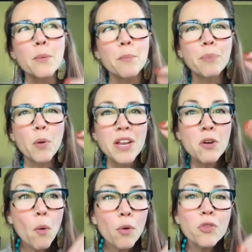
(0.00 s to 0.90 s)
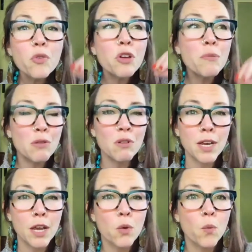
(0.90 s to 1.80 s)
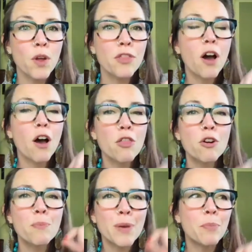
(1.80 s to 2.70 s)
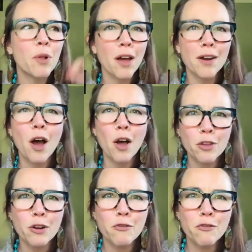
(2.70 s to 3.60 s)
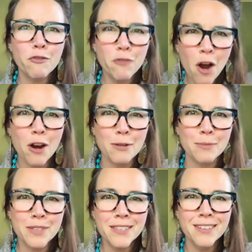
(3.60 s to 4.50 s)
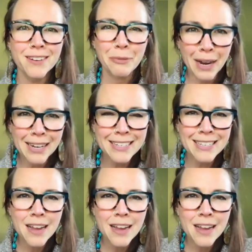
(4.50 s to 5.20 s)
But we can also communicate with other people on other farms, right?